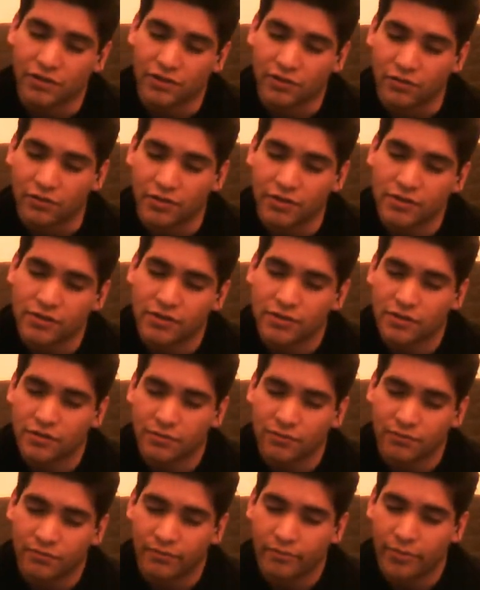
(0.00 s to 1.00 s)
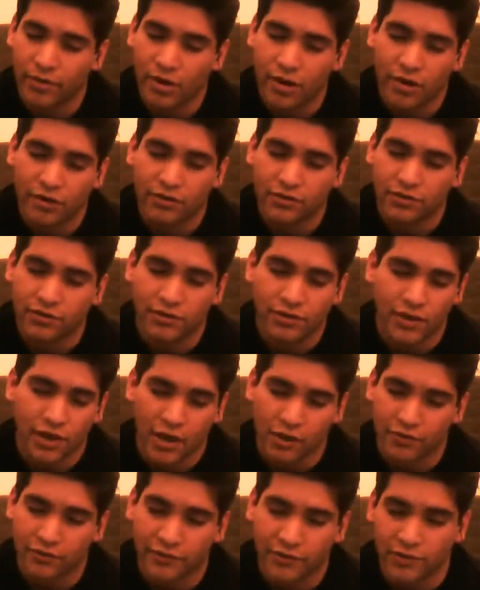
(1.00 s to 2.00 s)
cigarette box
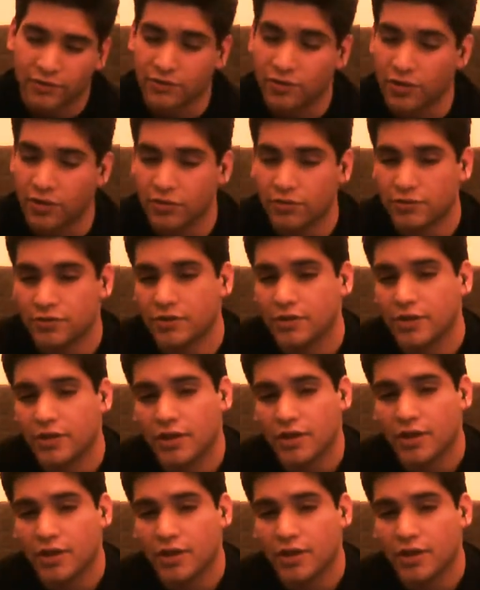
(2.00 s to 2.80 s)
out of his coat